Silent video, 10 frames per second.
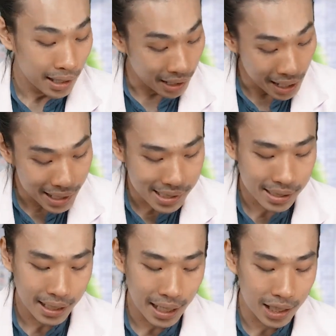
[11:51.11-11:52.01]
And
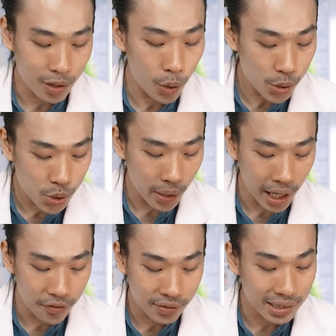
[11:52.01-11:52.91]
last, it also
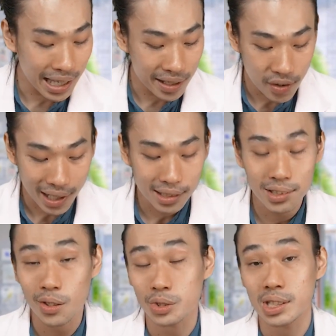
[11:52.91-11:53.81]
have
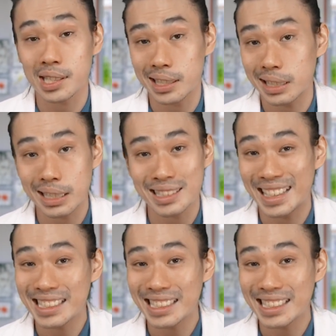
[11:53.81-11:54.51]
direct toxicity,